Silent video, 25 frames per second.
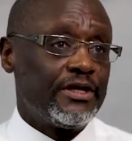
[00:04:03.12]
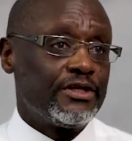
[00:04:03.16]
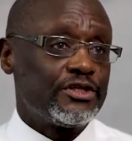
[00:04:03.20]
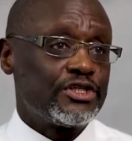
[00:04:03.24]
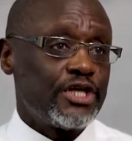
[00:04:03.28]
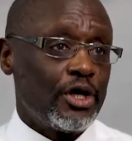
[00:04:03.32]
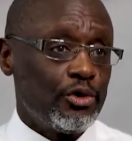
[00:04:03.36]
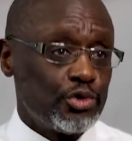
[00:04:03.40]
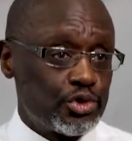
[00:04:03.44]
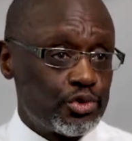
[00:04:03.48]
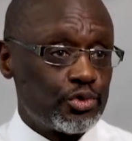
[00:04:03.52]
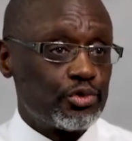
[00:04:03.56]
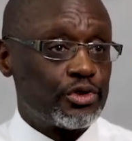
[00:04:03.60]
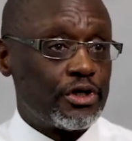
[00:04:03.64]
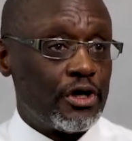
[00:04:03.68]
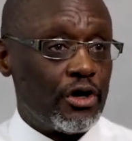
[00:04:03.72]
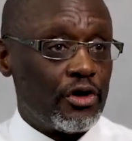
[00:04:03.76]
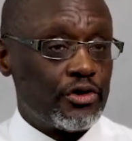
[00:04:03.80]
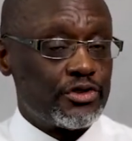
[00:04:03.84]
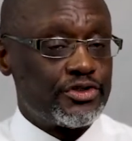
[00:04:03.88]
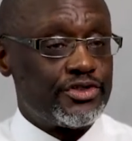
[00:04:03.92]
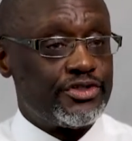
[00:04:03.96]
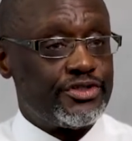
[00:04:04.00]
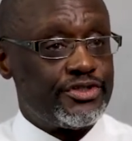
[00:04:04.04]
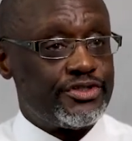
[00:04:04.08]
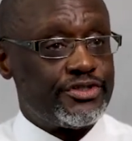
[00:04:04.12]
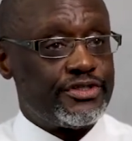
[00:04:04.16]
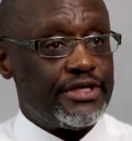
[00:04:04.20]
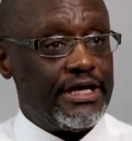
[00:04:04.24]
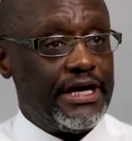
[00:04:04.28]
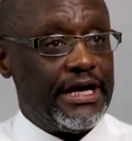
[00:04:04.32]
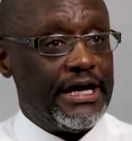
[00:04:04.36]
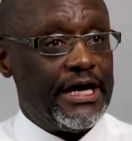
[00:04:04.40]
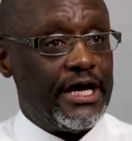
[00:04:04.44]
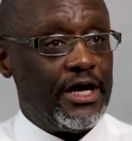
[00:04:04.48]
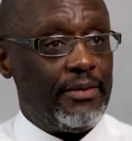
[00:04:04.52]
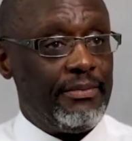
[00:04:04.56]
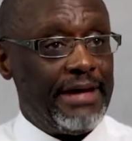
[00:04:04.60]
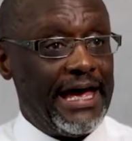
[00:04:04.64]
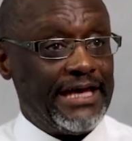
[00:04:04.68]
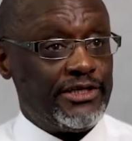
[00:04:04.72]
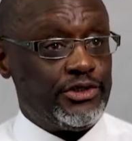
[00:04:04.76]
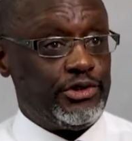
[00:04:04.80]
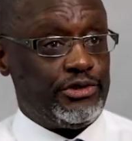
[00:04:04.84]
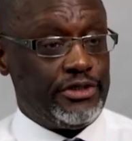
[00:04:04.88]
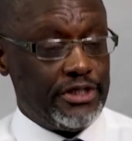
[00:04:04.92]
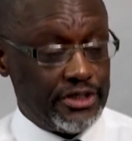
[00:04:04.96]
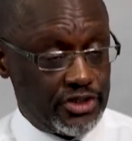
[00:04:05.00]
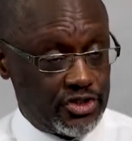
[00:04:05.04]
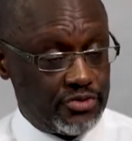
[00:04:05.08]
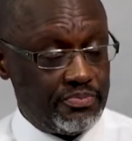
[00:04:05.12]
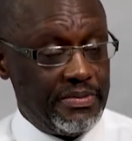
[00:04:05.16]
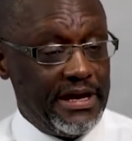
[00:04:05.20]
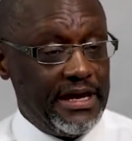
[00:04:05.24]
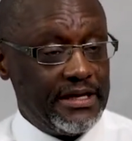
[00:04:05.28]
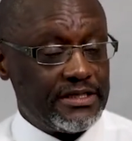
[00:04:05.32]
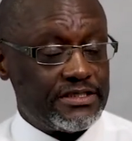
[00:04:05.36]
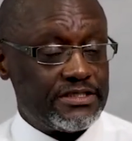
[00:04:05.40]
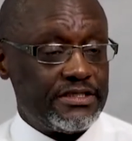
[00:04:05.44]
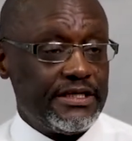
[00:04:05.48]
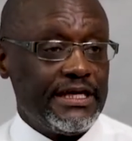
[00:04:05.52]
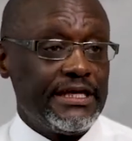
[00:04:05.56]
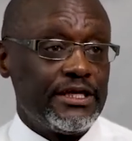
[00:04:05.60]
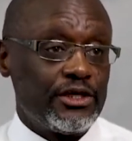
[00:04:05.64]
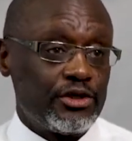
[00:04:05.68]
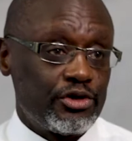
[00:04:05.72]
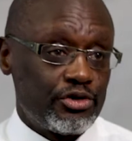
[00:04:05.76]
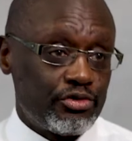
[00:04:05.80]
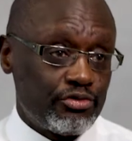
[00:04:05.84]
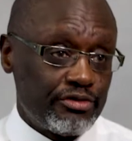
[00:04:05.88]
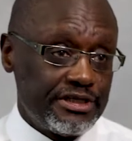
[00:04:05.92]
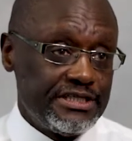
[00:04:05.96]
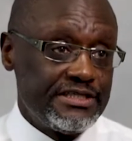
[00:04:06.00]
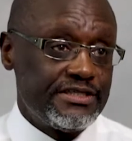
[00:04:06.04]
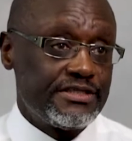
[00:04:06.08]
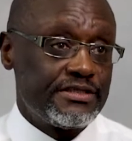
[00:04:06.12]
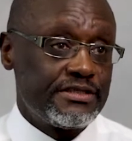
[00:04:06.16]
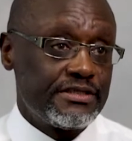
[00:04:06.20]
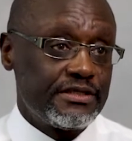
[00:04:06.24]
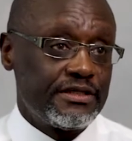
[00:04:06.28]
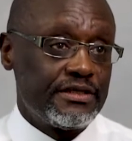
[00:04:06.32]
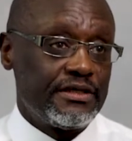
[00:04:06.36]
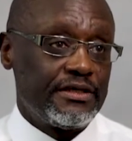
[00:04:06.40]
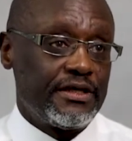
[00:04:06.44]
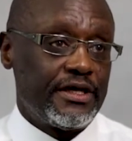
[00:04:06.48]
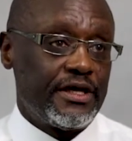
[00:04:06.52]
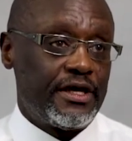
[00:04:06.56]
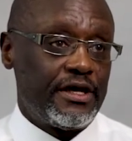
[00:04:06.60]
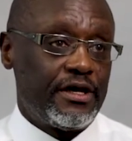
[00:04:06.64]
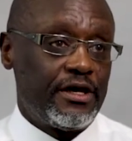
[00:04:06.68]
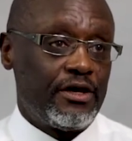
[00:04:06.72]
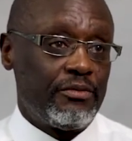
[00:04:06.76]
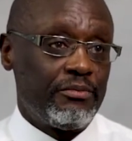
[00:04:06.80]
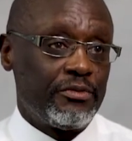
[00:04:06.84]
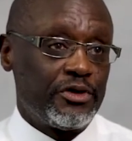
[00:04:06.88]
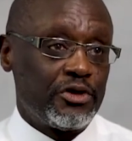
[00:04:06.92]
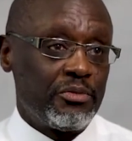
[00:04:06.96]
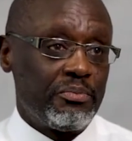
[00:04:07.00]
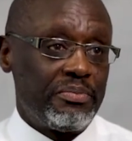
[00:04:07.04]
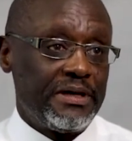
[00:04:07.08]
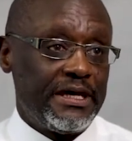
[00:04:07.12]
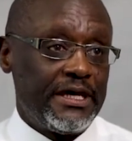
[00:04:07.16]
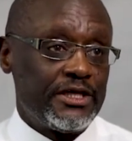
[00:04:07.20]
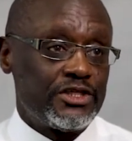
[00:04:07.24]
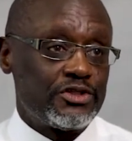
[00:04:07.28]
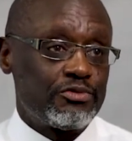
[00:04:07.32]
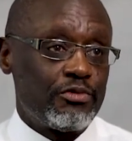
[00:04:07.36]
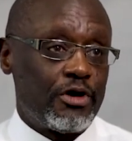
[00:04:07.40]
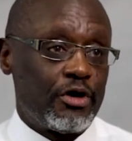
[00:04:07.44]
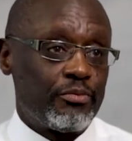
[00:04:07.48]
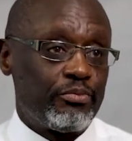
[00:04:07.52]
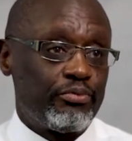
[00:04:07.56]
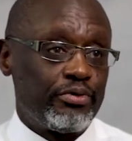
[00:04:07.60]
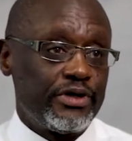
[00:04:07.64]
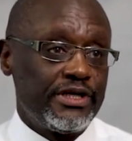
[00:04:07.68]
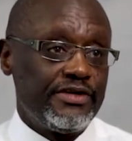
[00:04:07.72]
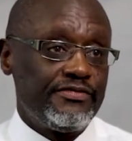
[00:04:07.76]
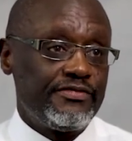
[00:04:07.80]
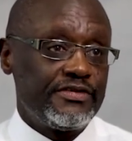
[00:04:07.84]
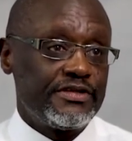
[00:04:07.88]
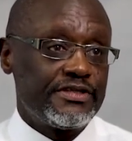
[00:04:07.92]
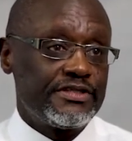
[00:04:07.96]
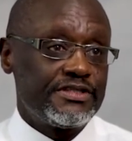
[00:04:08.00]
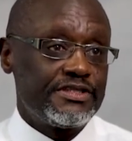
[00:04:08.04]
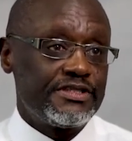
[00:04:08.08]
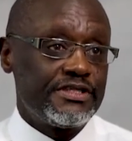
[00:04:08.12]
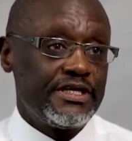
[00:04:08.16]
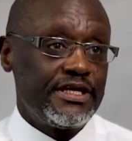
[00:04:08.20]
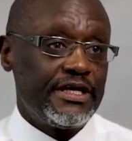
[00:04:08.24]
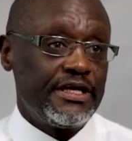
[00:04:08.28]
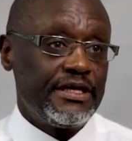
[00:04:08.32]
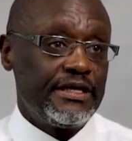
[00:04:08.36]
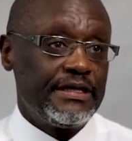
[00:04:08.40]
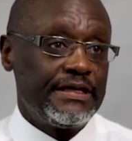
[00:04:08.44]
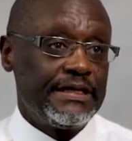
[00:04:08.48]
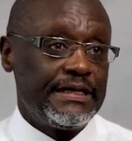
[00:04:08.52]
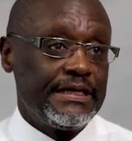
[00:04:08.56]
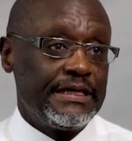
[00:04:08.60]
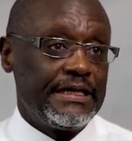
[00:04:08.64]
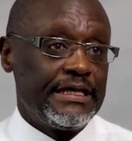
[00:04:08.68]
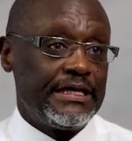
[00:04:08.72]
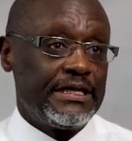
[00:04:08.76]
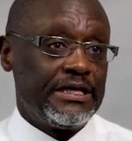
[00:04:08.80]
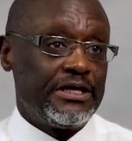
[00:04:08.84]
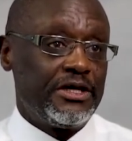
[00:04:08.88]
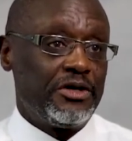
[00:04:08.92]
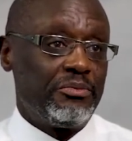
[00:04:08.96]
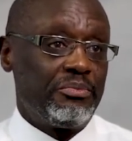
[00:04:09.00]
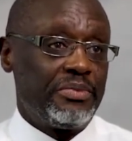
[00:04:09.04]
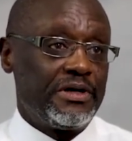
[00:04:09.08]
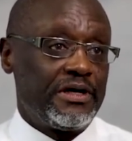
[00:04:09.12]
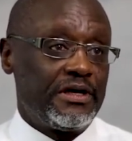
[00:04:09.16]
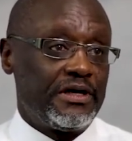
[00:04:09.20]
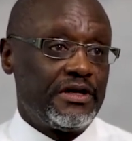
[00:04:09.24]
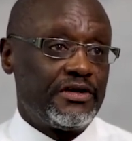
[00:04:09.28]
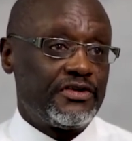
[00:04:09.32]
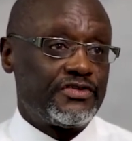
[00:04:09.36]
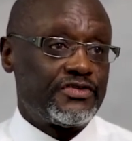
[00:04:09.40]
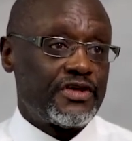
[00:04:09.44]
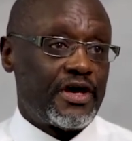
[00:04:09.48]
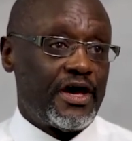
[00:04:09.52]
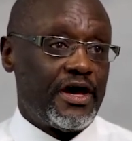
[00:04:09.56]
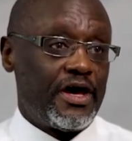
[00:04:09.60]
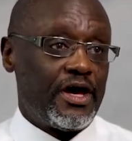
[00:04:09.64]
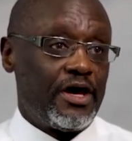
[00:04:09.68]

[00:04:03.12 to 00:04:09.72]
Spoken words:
Total costs, as you'd expect, increased compared to our previous year, but